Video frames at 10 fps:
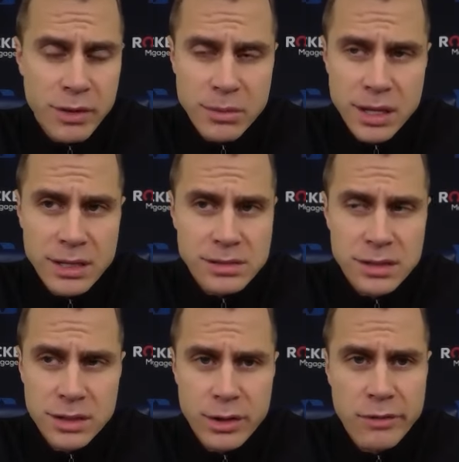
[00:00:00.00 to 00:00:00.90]
I mean, he's
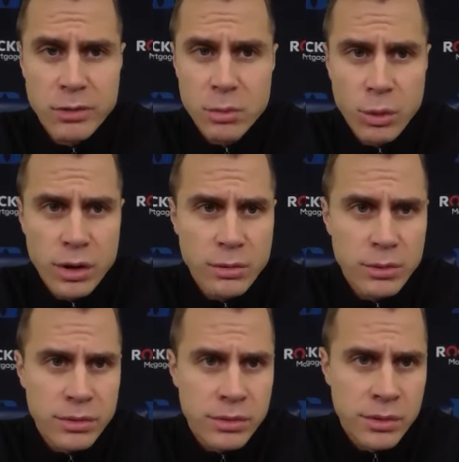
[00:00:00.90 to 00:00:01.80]
in here every morning
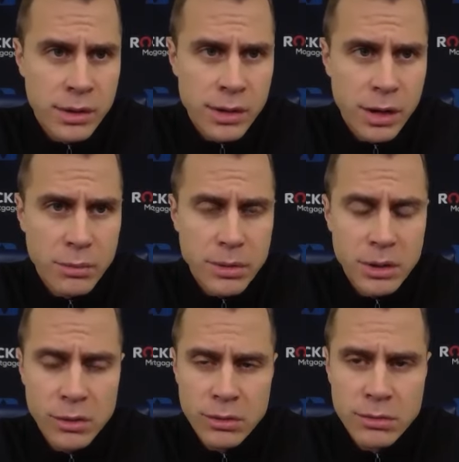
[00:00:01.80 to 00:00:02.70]
with a
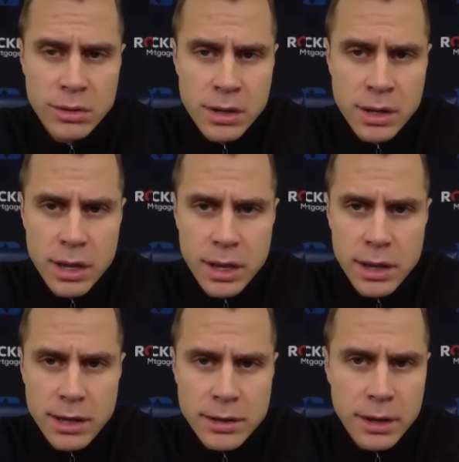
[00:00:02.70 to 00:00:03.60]
meal,
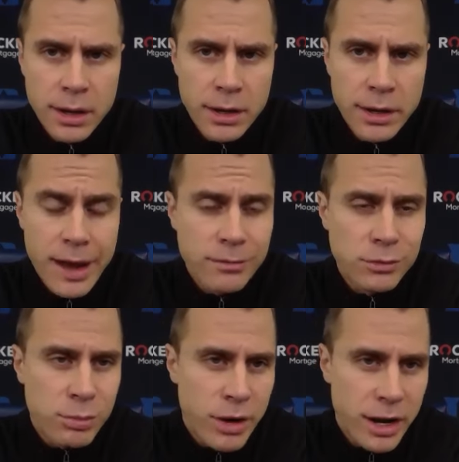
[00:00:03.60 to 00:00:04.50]
and
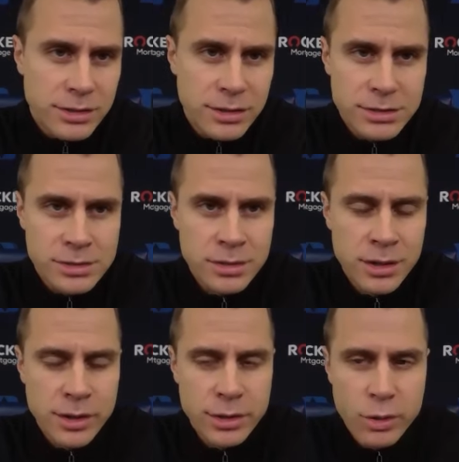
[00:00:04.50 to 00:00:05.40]
after practice,
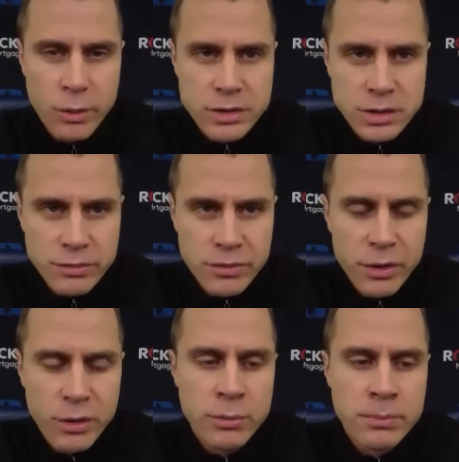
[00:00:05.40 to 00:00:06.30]
they're watching
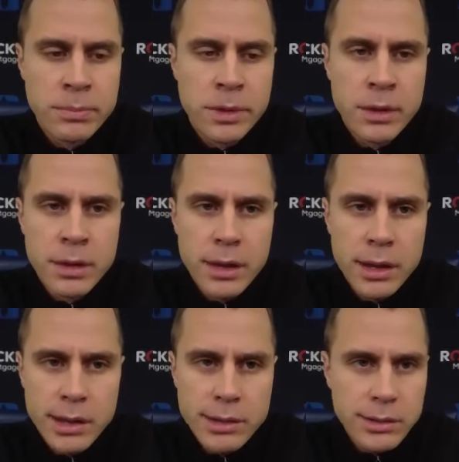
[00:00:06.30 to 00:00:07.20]
film,
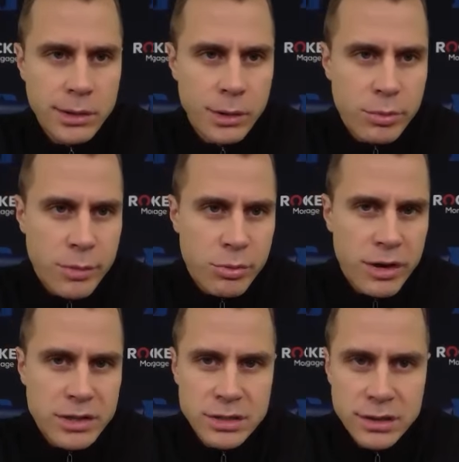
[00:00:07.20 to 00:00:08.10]
and, you know,
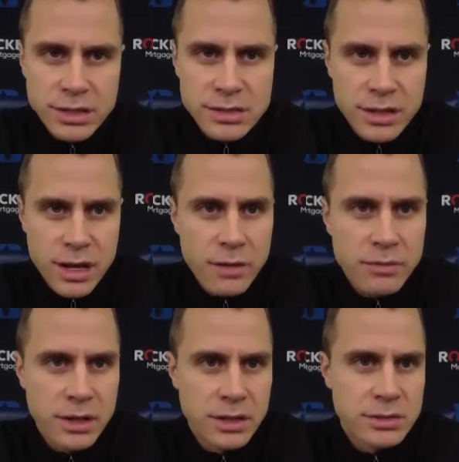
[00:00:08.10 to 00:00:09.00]
preparation leads to
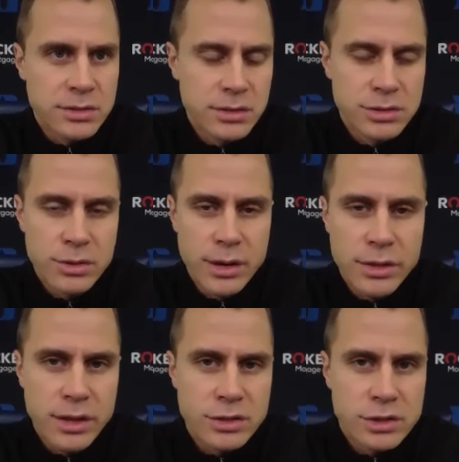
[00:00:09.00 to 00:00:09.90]
confidence. And so I
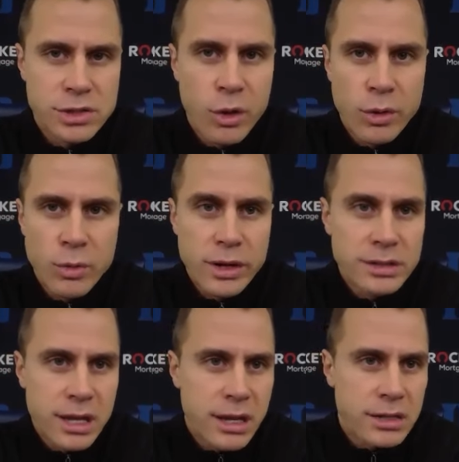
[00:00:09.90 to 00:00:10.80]
think just knowing what
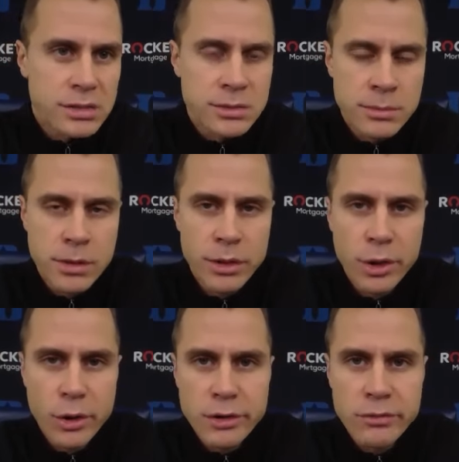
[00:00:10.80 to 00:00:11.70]
it takes,
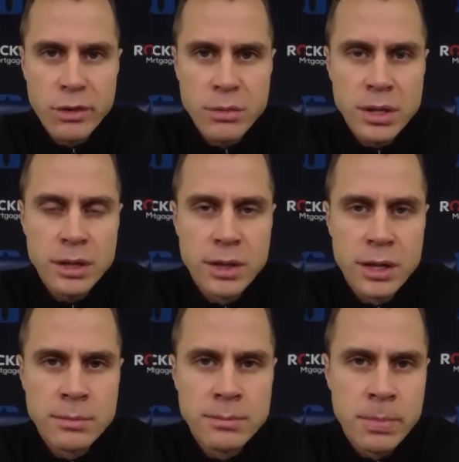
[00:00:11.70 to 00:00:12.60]
learning from it, and
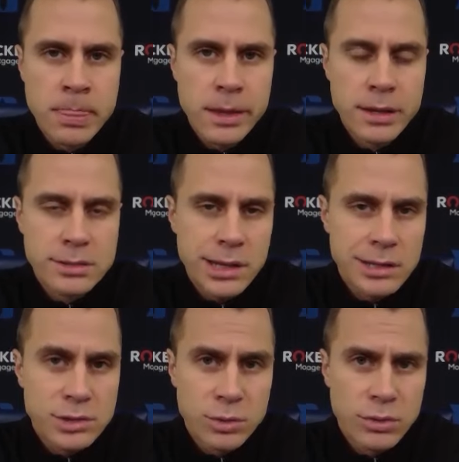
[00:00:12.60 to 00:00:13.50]
then he's
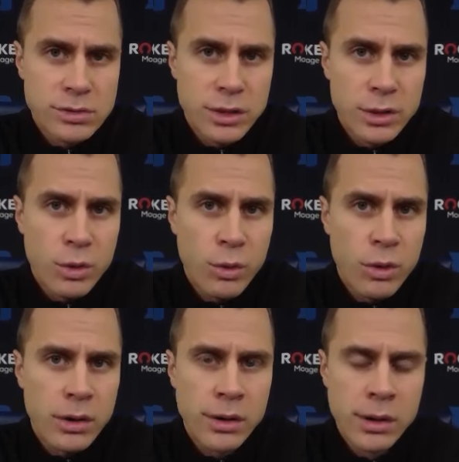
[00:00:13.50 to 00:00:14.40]
got tools on the
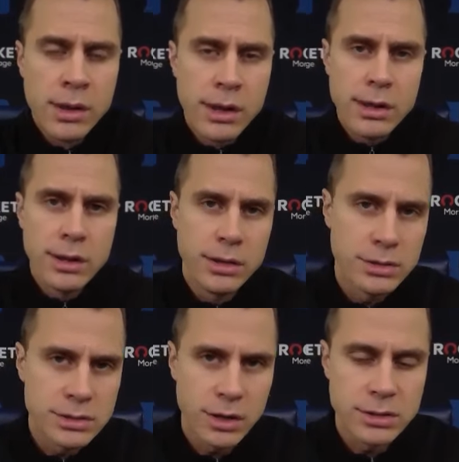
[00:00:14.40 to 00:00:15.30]
court. You know, you
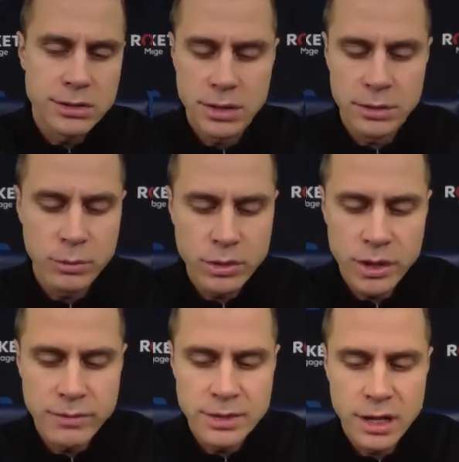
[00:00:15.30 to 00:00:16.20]
start to, when you
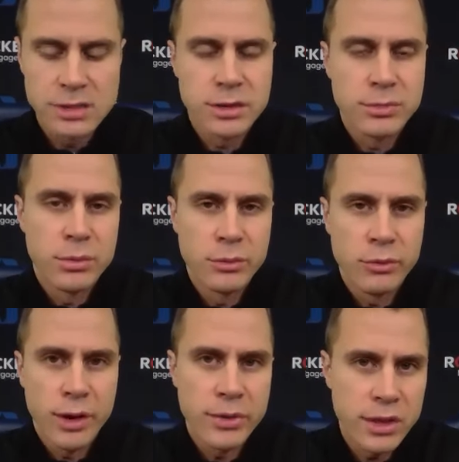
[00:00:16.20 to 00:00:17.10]
haven't done something
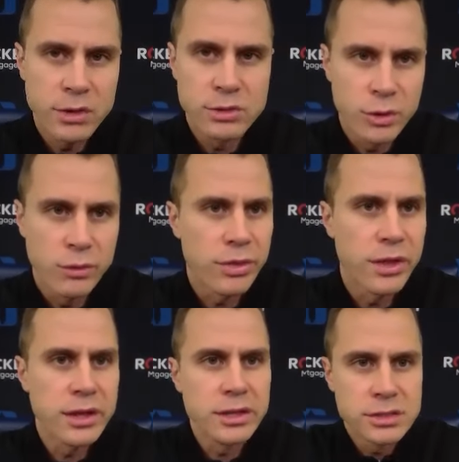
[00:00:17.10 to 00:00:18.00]
before, I think he was
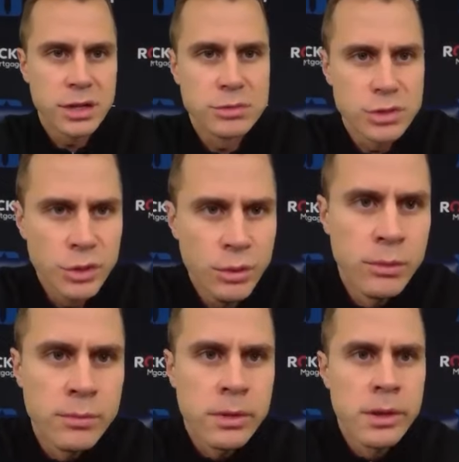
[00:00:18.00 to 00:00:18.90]
overthinking some too.